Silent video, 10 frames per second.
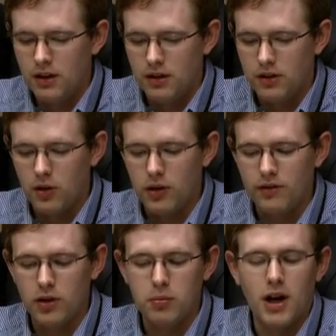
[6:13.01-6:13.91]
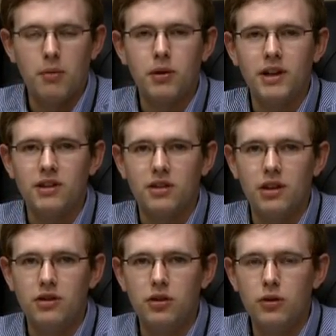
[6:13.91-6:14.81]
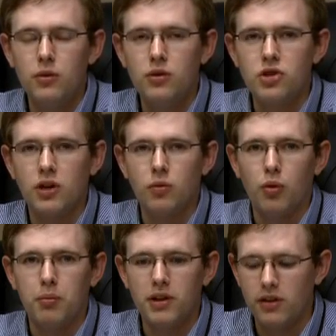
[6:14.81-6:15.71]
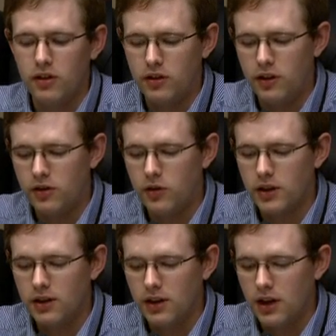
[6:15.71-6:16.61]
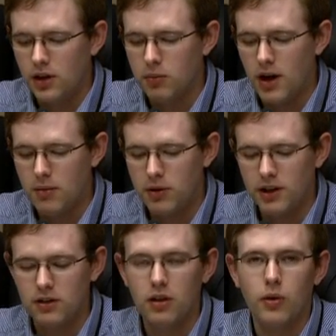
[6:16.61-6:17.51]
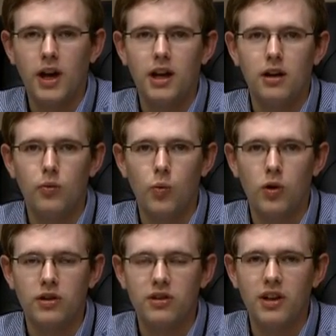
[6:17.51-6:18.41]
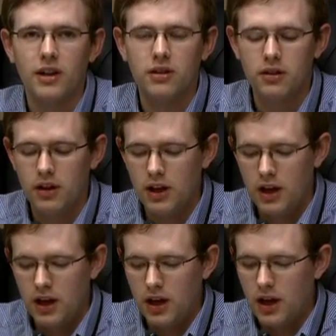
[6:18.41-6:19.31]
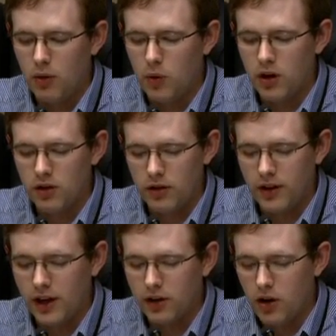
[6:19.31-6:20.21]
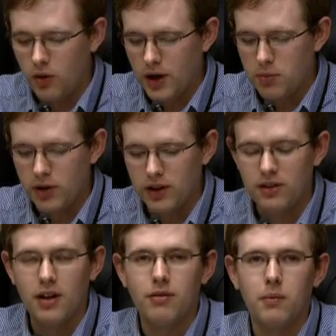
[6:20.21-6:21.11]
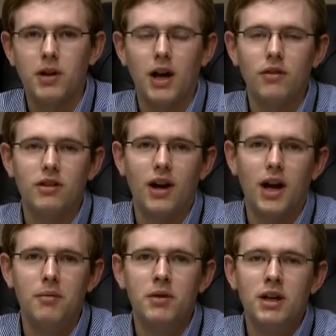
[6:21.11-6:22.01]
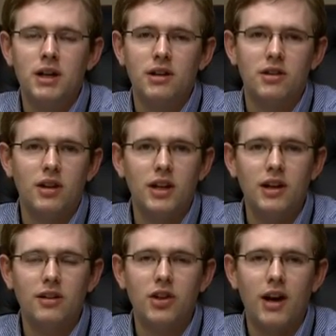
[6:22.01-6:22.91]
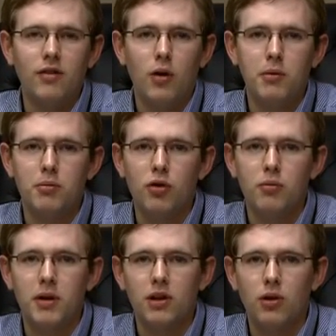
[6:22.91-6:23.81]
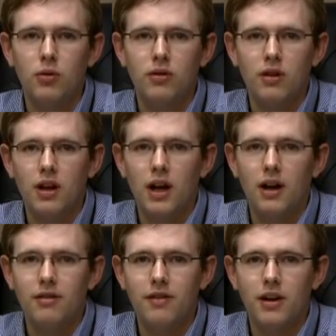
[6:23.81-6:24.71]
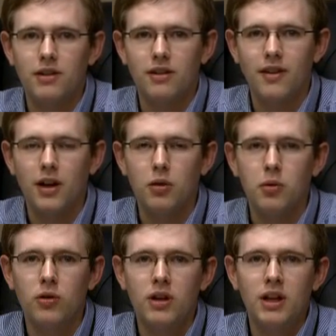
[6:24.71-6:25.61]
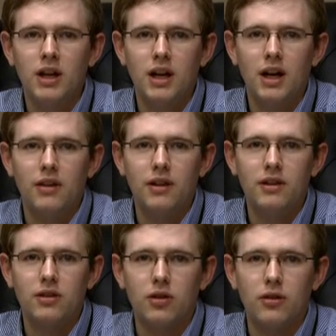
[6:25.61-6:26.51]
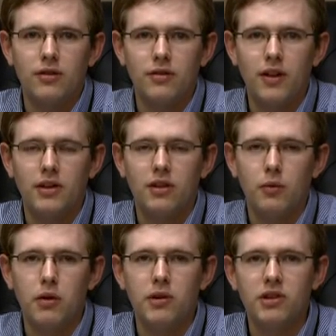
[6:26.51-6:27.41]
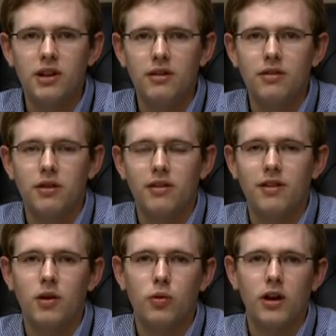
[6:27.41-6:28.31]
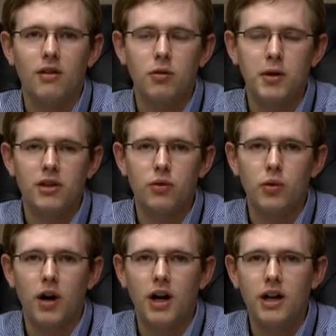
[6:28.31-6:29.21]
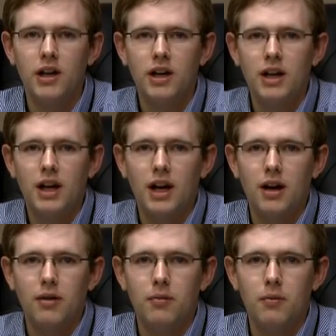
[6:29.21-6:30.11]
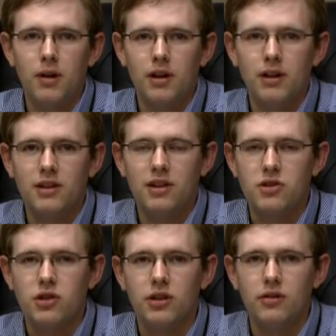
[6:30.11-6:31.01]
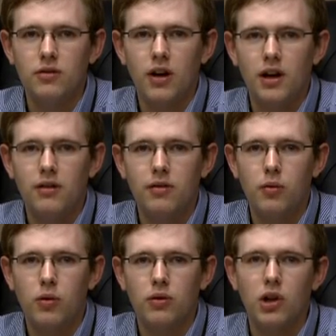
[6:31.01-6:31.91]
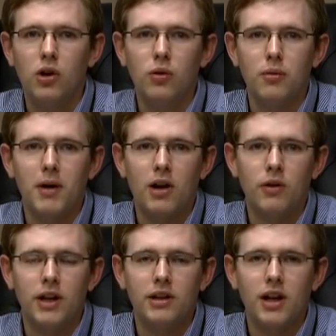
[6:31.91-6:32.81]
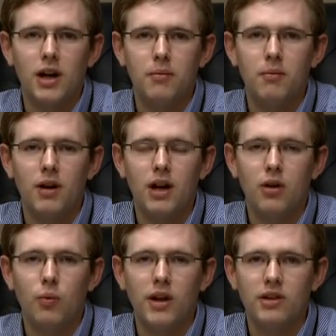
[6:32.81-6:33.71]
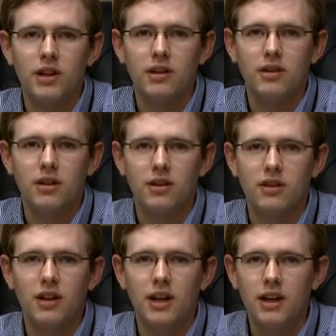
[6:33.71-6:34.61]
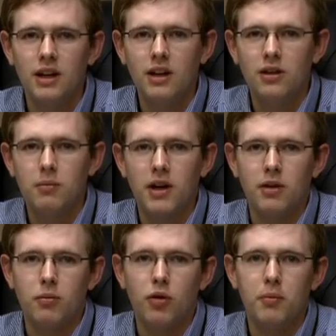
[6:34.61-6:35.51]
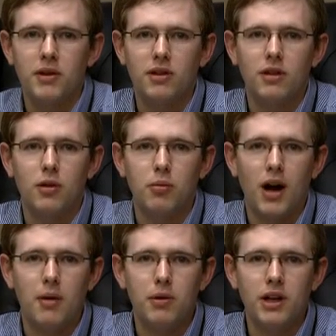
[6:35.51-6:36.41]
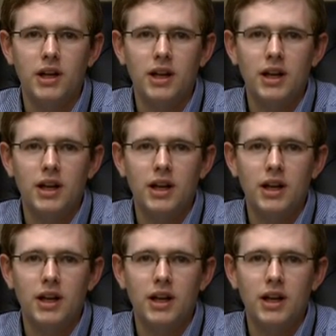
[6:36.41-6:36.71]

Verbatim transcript: The zoning for the property is C2 General Business District, and the property is located in Ward 6. Uh, one other thing to note, and I bring this up from time to time, the city does have home improvement loan uh, funds available. Uh, these are funds that we receive from the federal government through HUD, uh, uh, essentially uh, for low to moderate income residents in the city to make improvements to their property.